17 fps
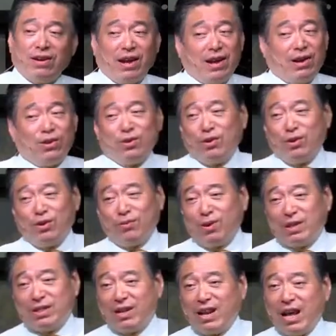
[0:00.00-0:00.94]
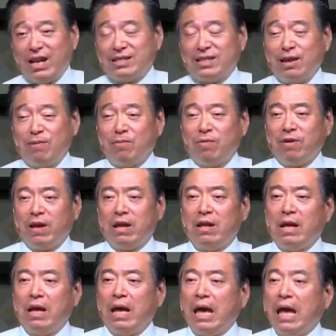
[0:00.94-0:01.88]
I don't know what the last name of it,
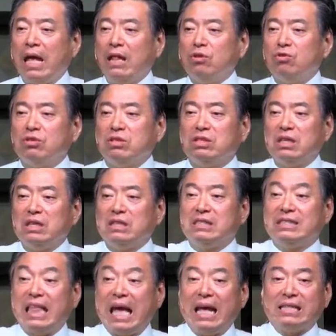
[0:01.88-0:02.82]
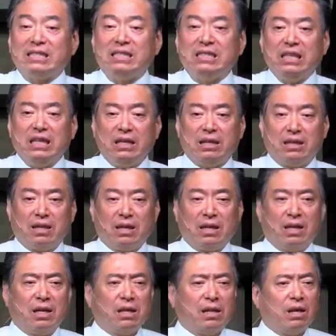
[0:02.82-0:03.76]
Andrew is, is that seed.
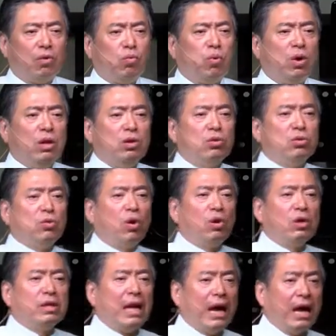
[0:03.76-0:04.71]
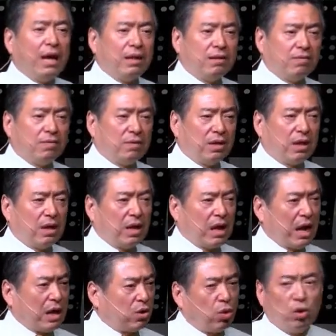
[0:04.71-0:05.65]
Now, what do you call that?
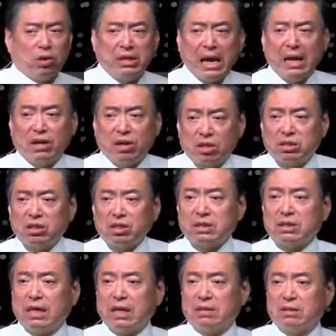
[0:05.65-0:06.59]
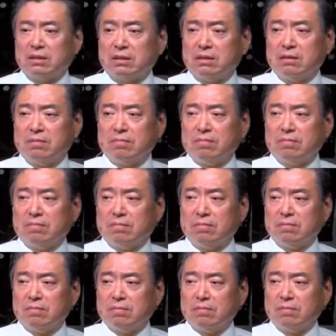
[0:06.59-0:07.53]
I call that a success.
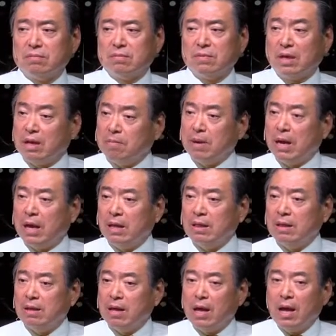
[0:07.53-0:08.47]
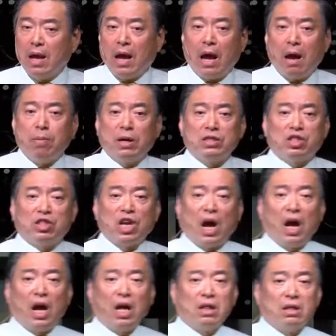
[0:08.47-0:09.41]
Amen? How about
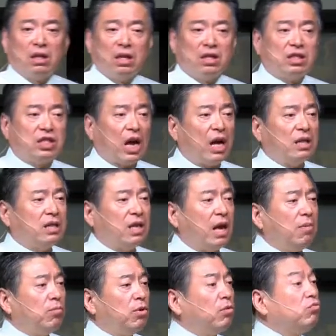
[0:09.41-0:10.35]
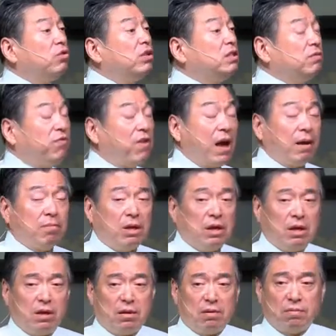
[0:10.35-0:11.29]
John? John came from a rich
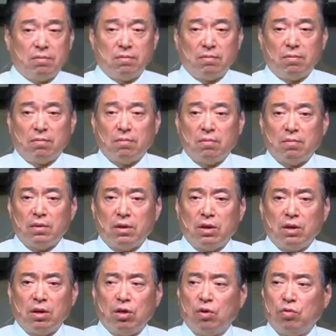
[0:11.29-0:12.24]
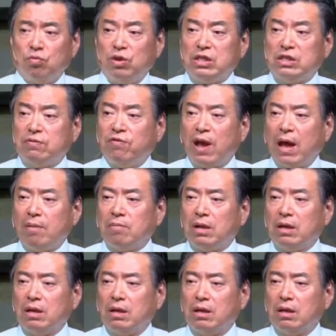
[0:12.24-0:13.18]
family. You know, rich family.